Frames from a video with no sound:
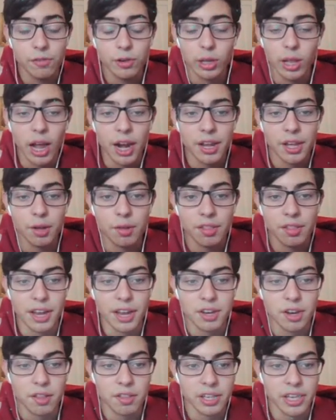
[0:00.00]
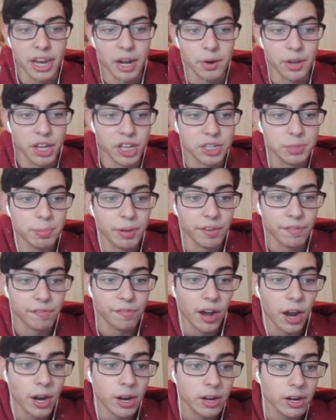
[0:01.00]
for Latios that doesn't carry HP
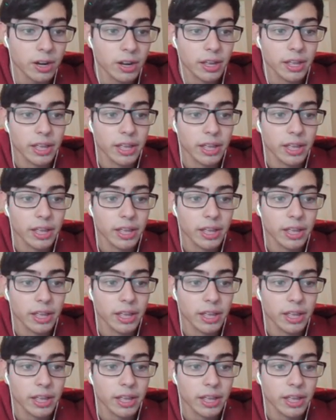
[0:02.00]
Fire,